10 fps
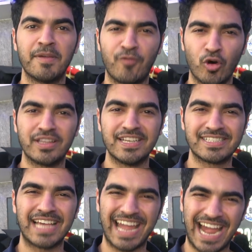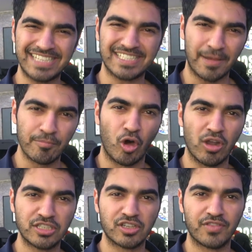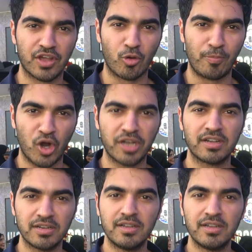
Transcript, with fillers: Before this, I had some knowledge of the robot,